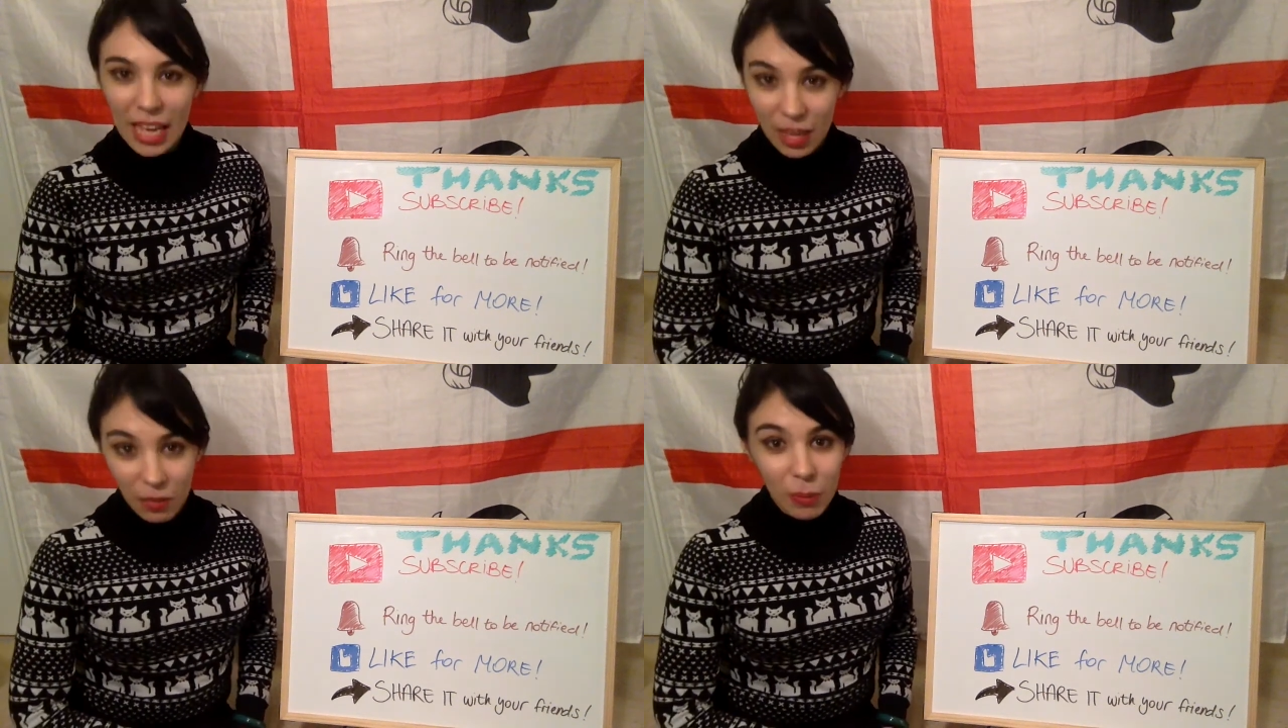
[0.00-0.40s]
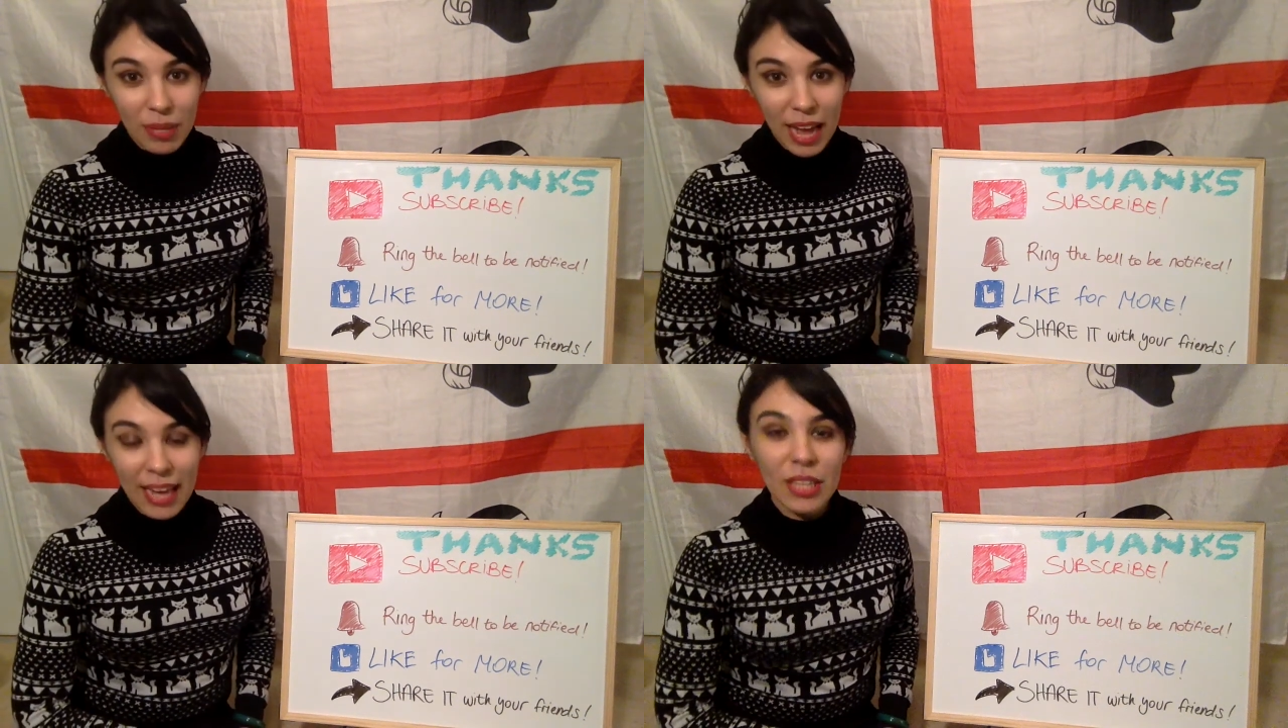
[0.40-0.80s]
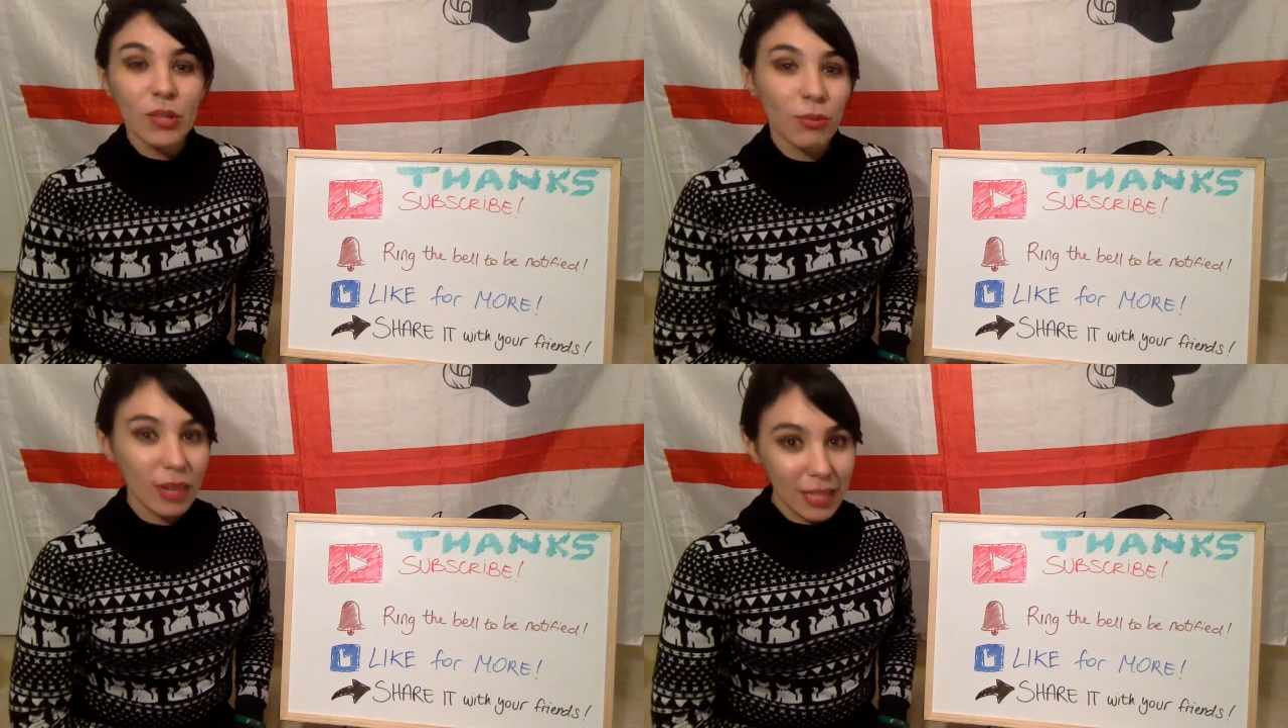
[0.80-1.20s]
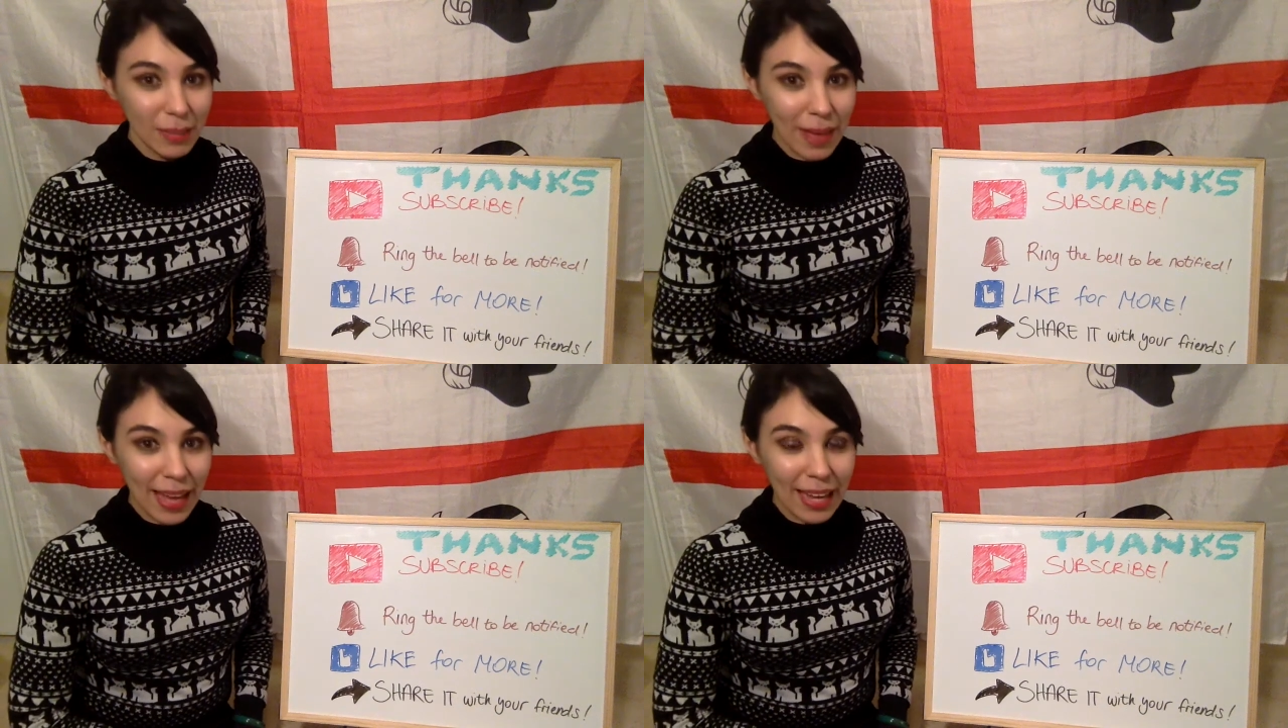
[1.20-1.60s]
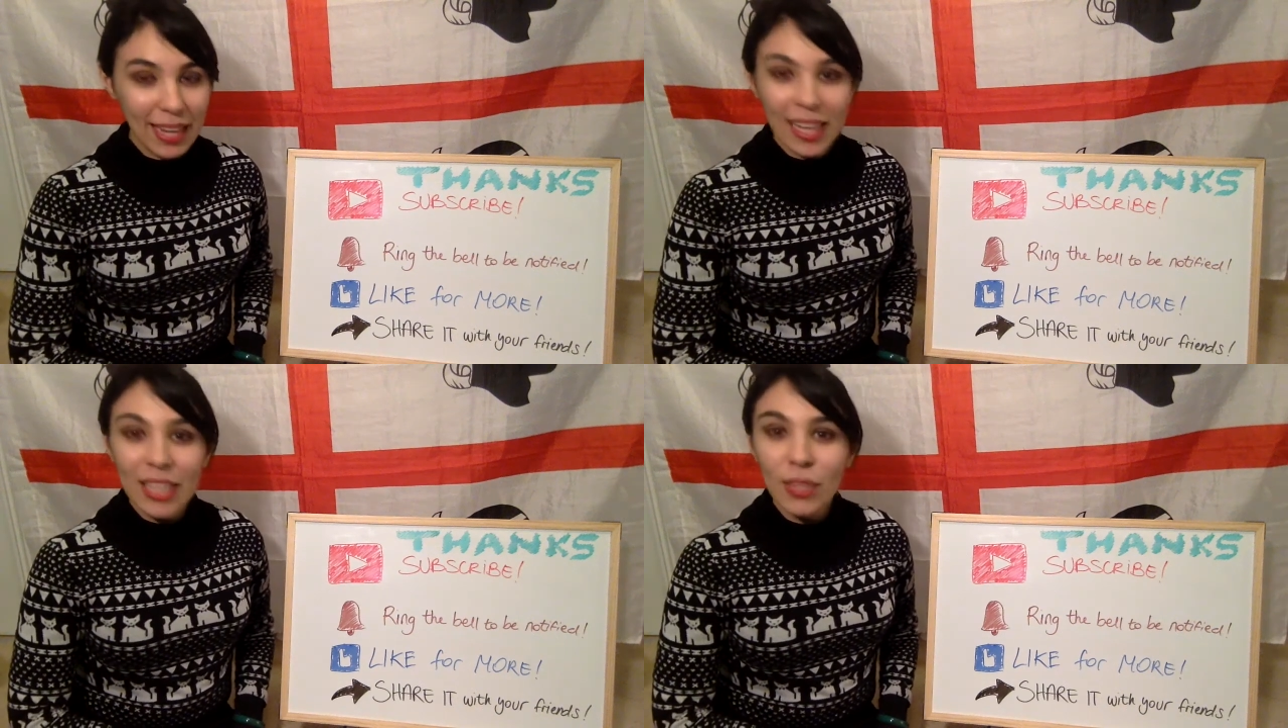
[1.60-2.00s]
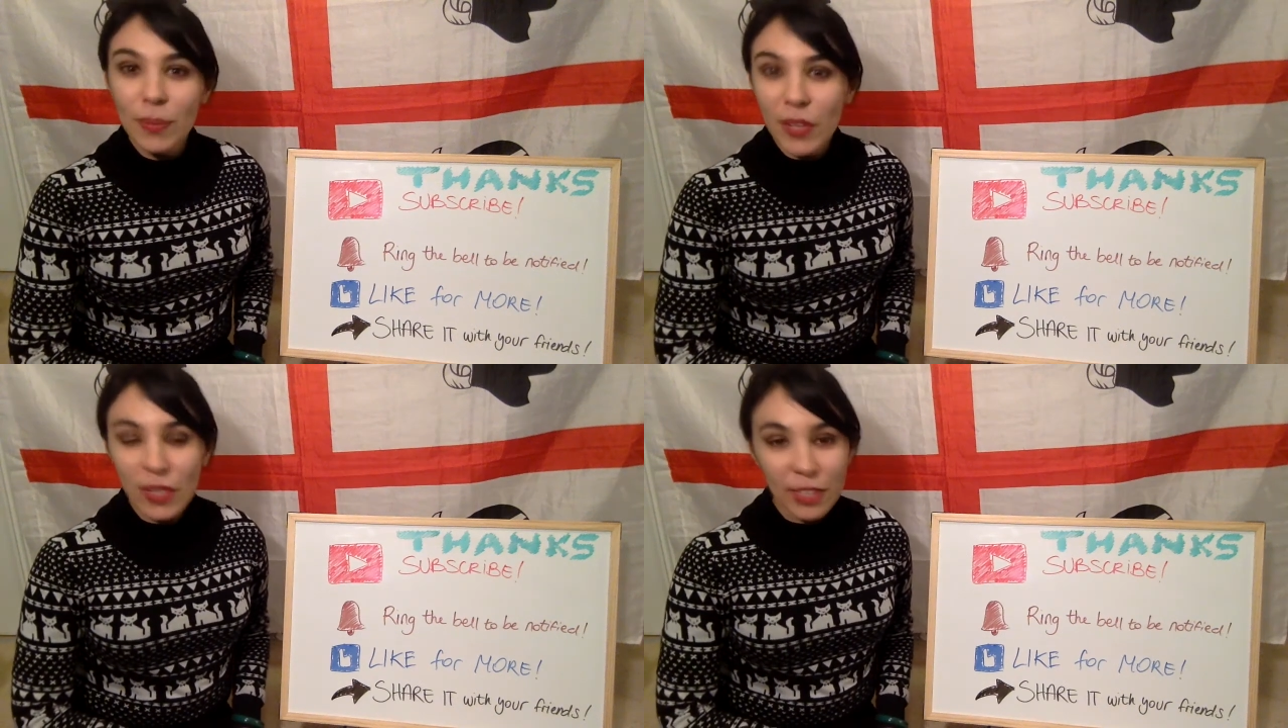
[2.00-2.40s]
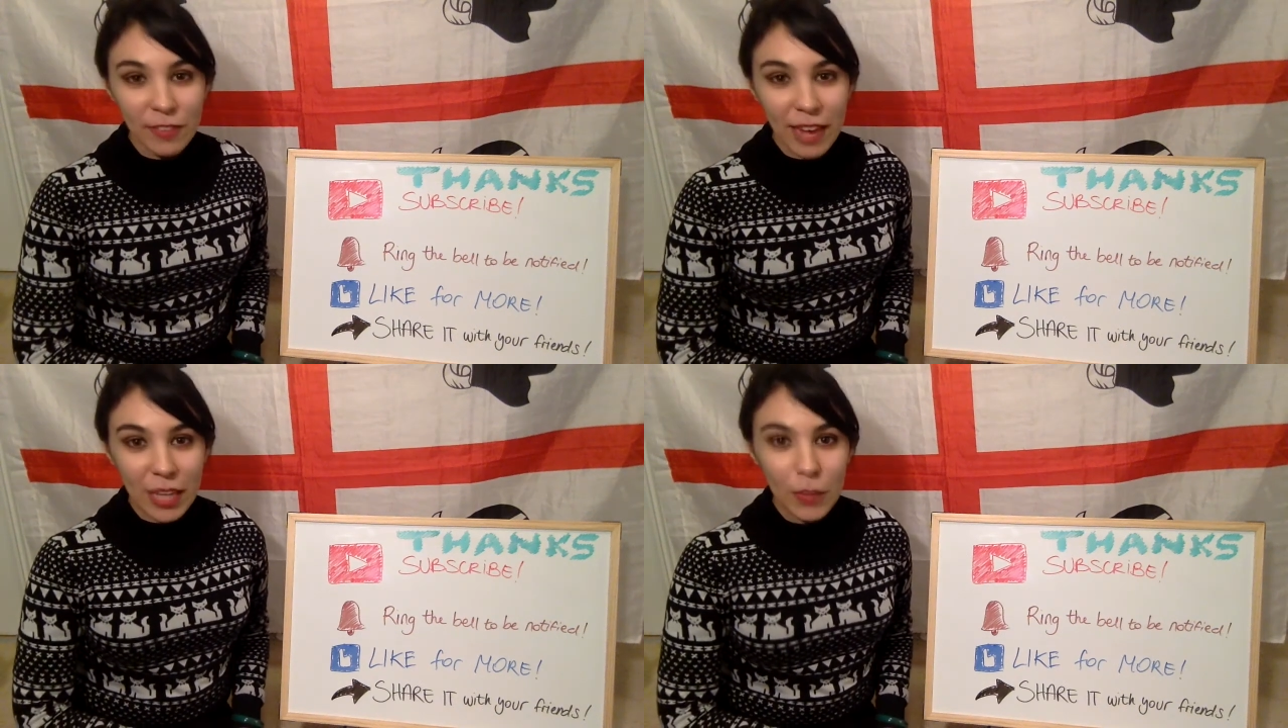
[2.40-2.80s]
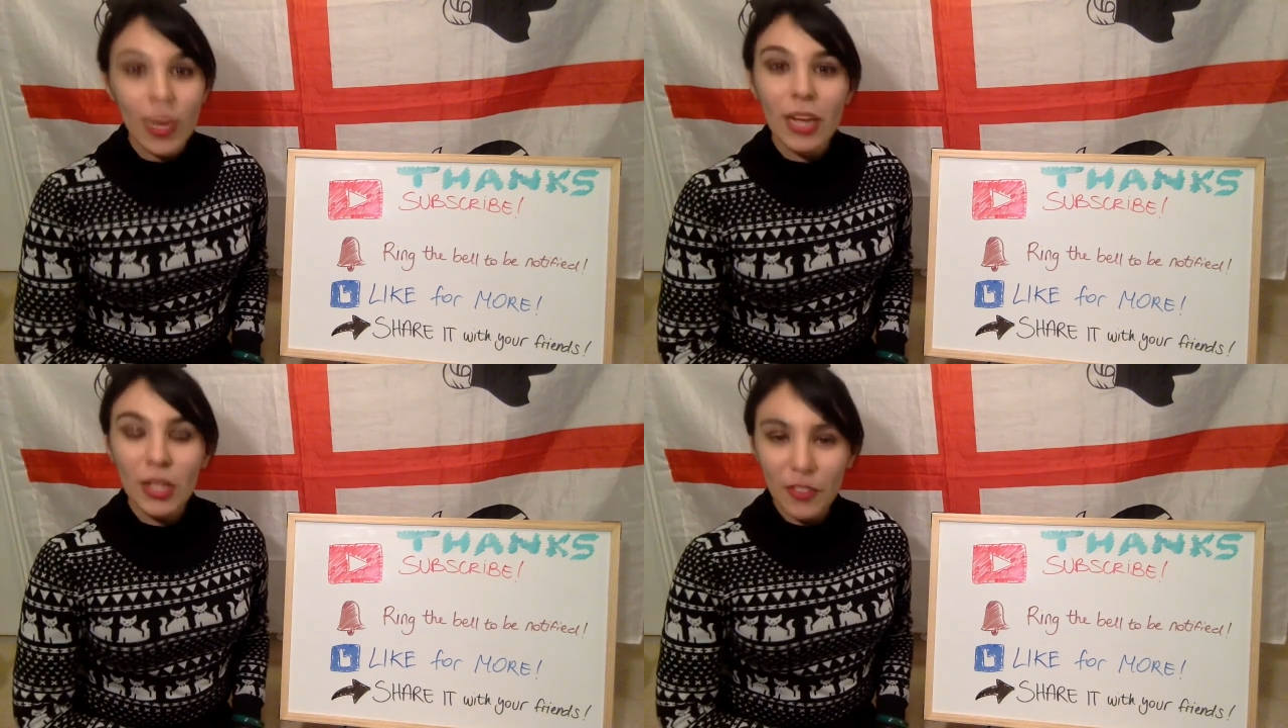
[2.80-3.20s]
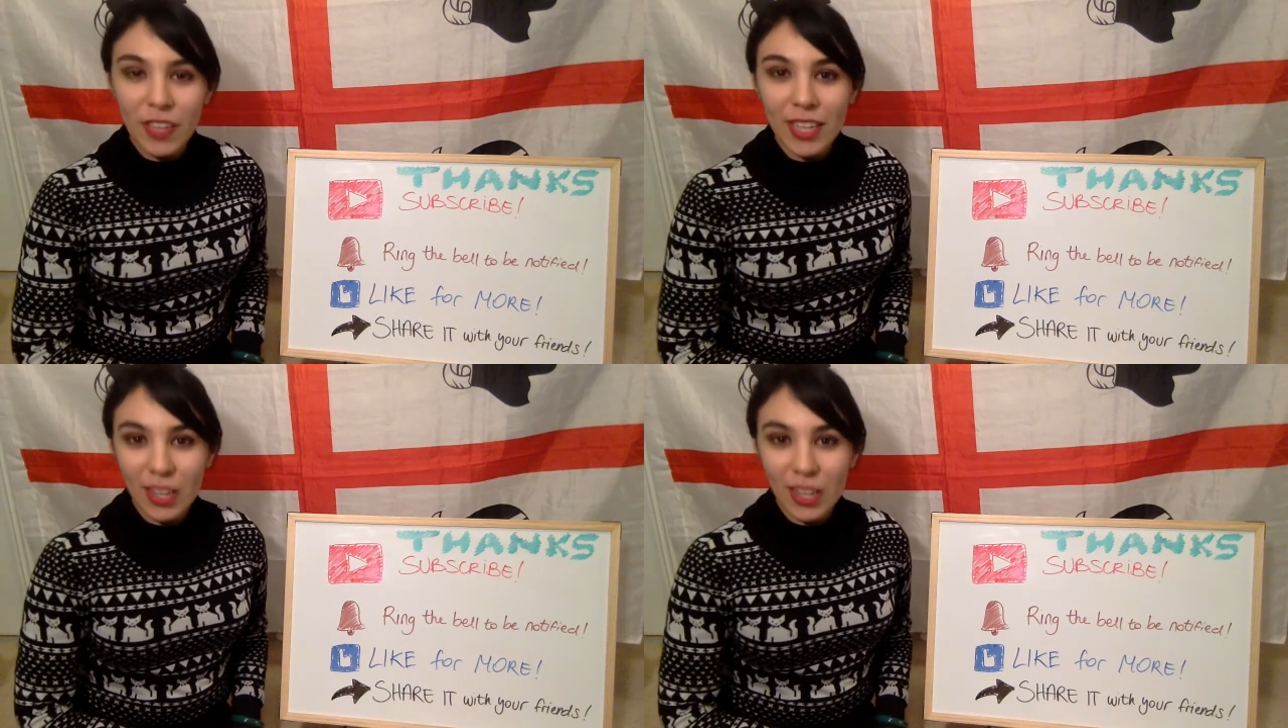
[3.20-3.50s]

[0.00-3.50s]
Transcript: If you would like to ring the bell to be notified when a new video